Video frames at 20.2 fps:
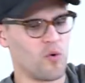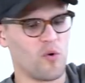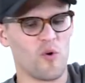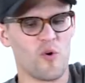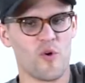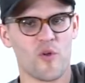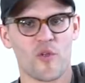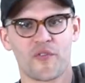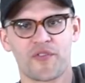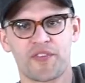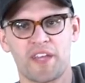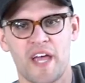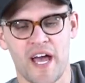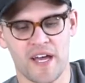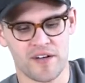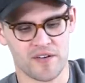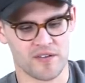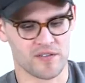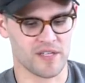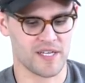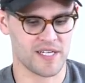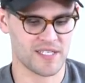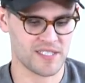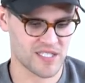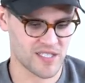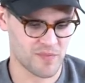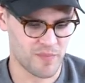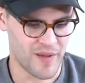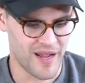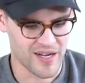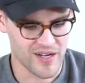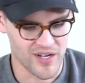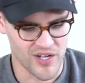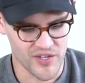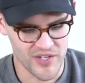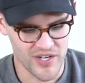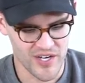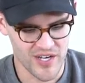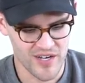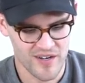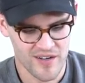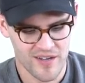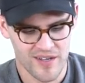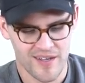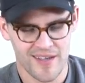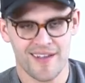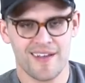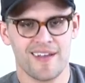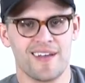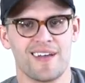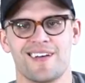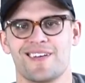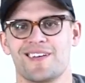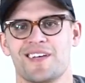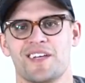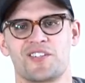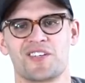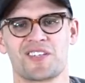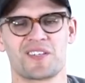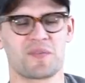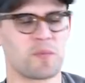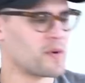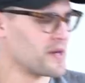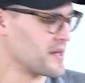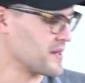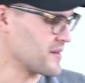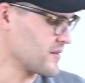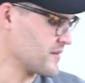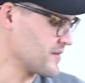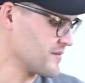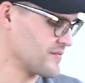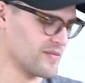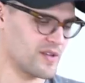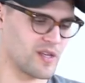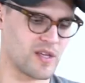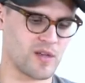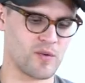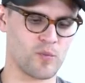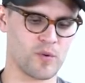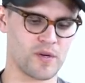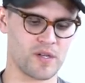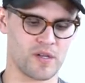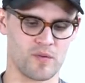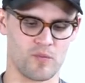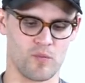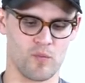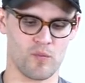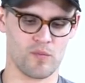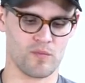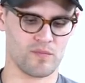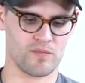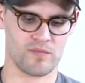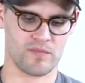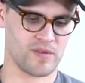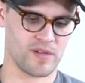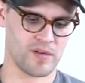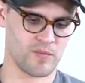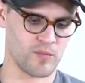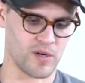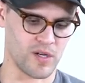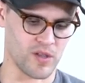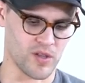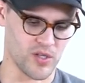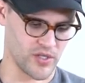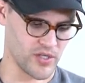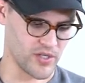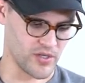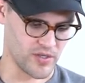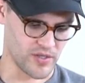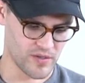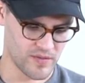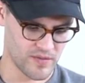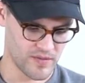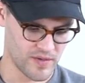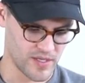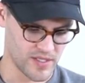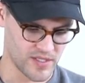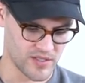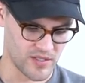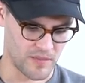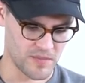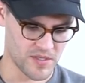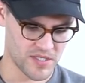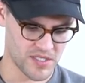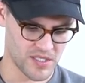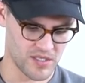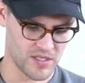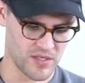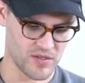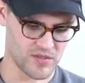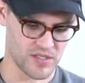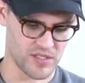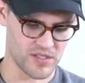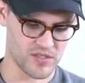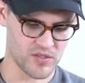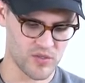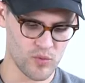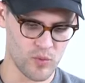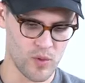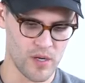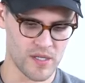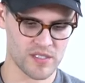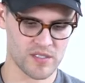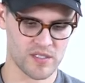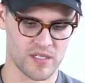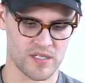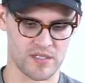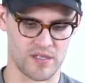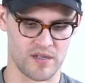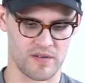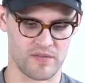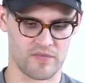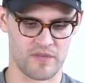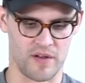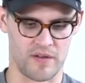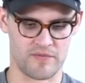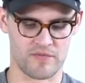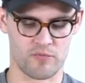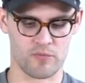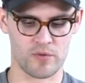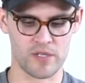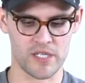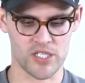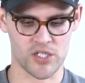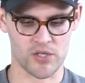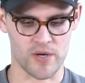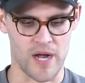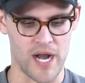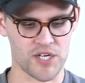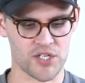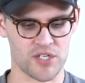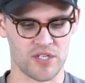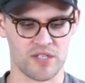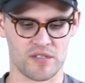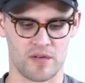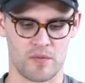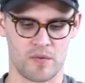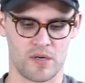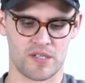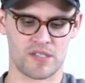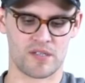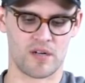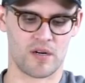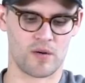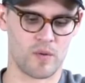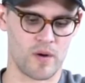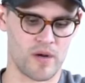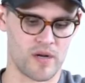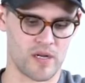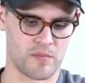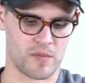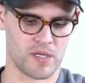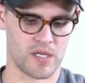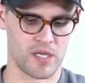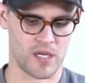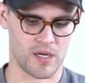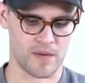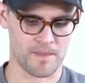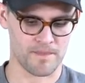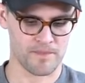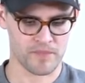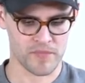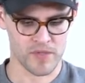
old tattered laces back on there, it just wouldn't, it wouldn't, it wouldn't look good. And so I'm just gonna use these new ones because I, I really trashed these and I wanna start wearing them again.